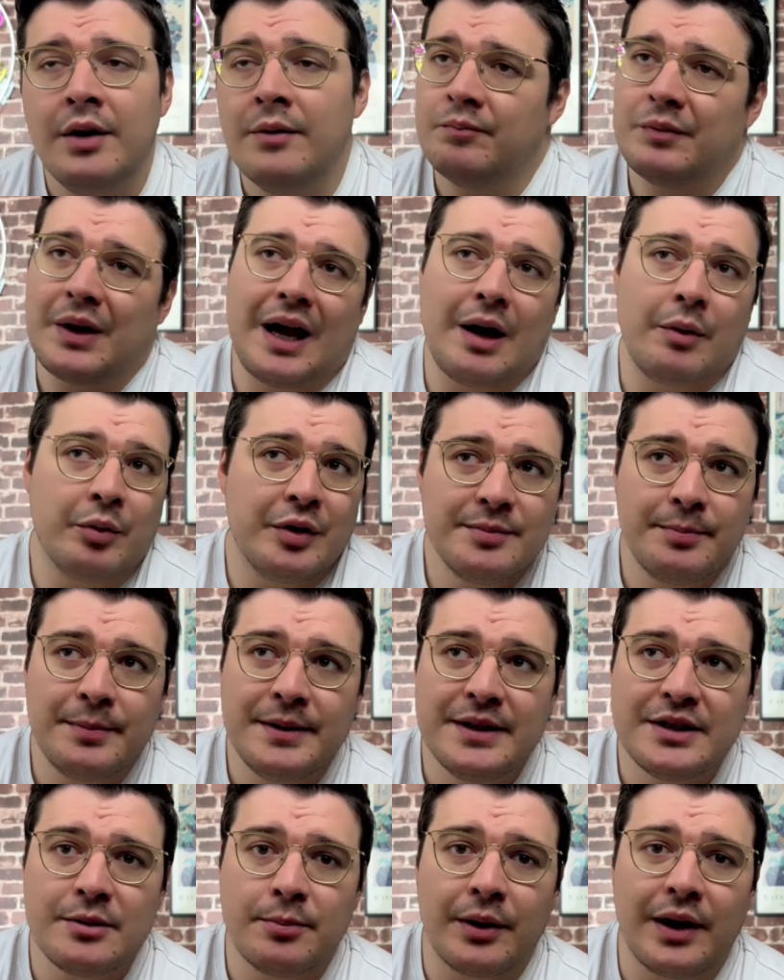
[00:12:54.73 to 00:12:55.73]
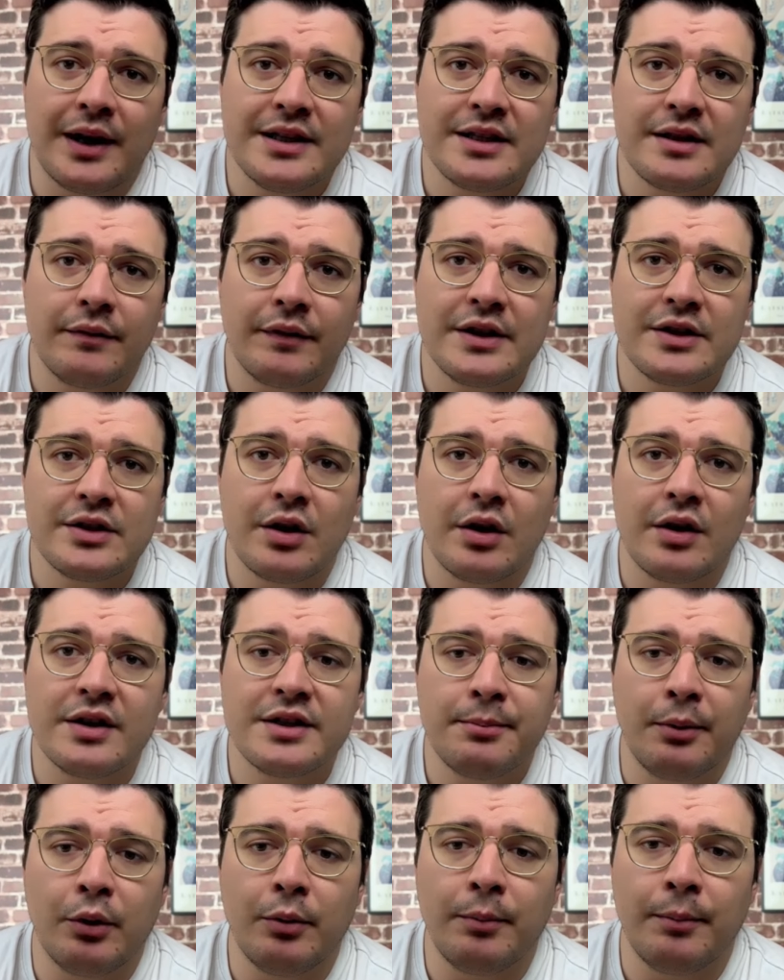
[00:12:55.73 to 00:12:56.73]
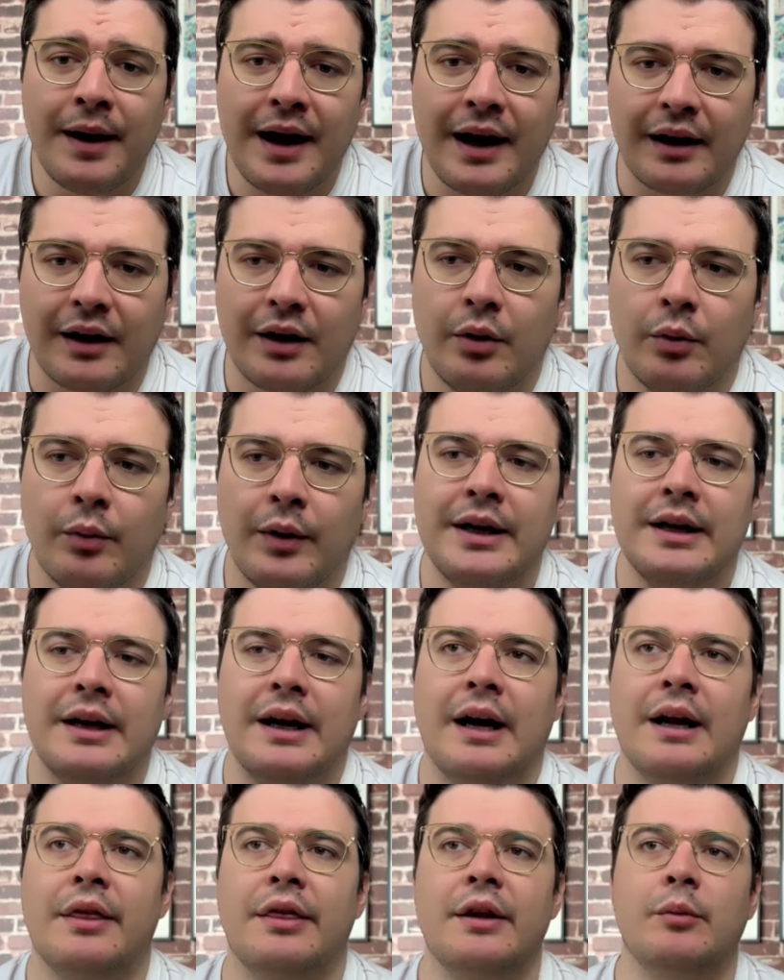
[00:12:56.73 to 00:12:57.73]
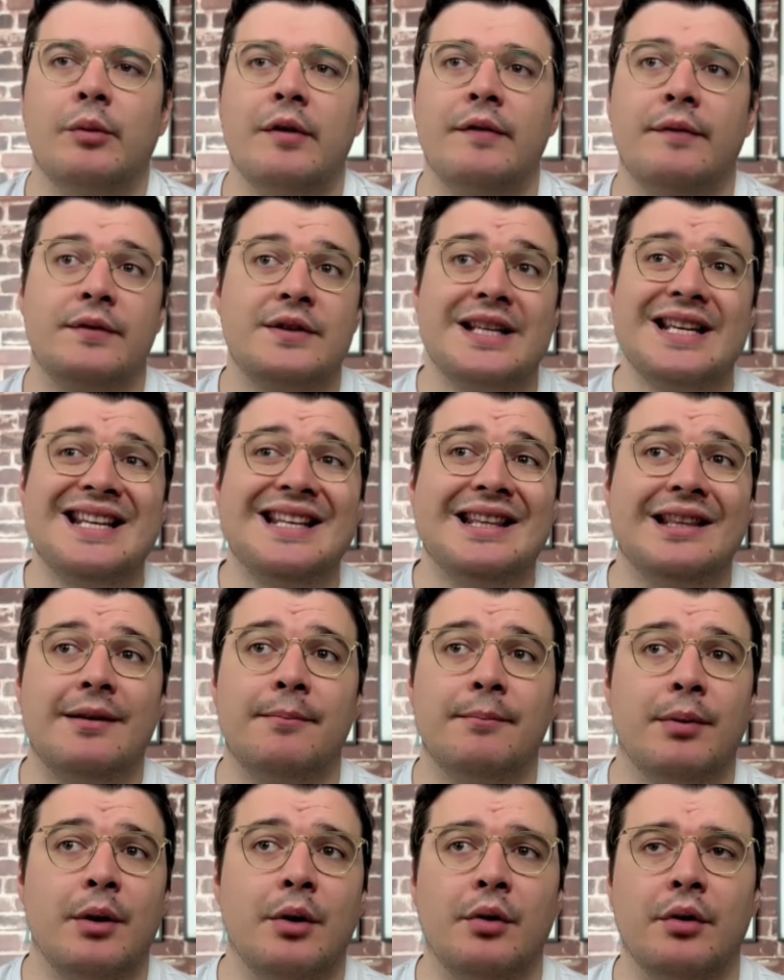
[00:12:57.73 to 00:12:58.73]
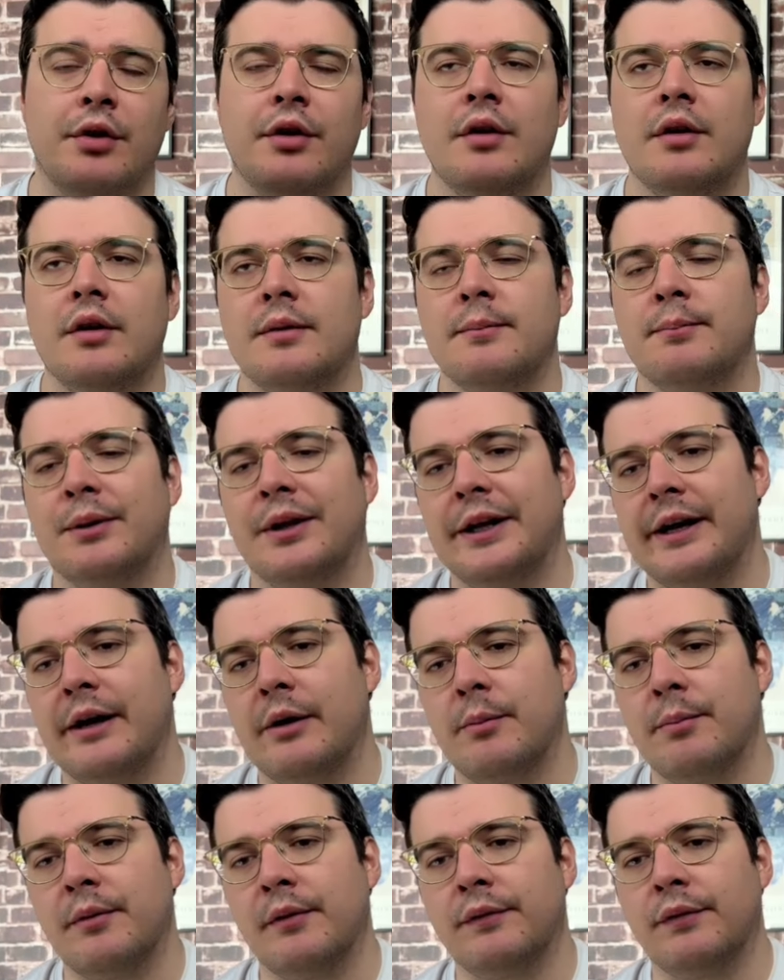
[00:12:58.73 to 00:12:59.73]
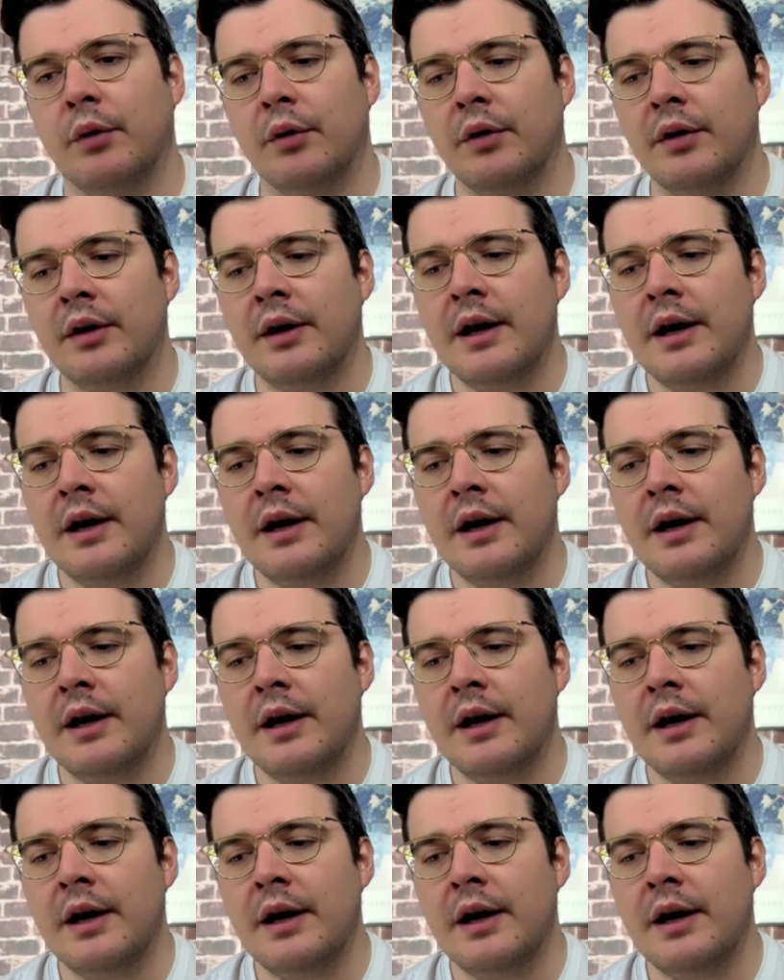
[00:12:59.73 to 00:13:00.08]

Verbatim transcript: I wouldn't be surprised if I saw us pull back, right? I think we've seen them both play out before.